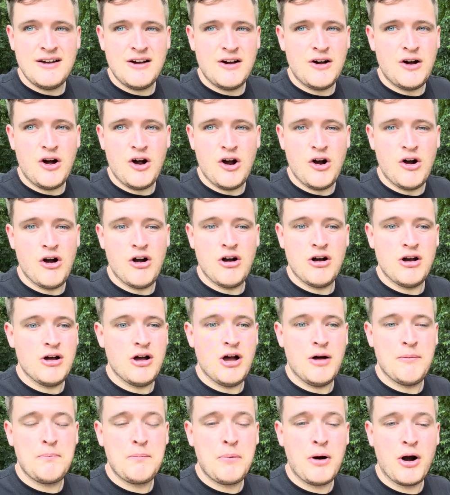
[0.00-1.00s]
are a
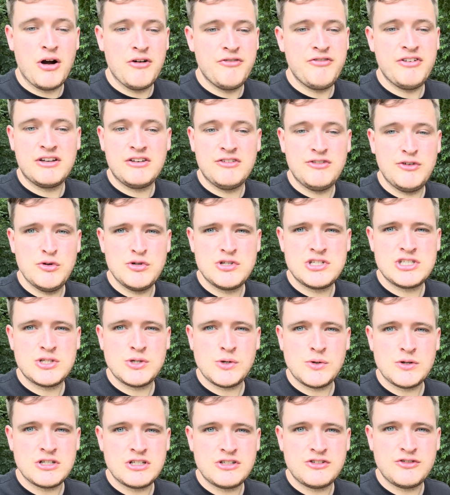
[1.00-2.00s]
perfect food
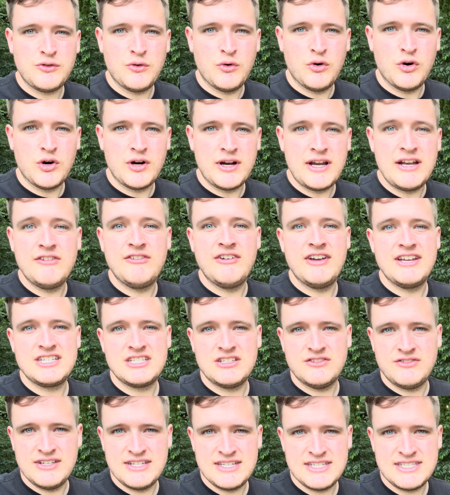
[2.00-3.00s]
source for
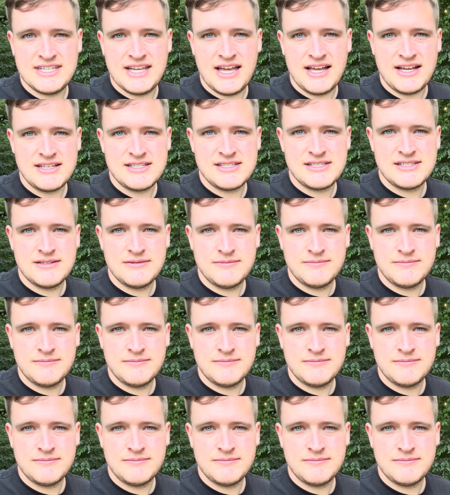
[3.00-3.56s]
invasive insects.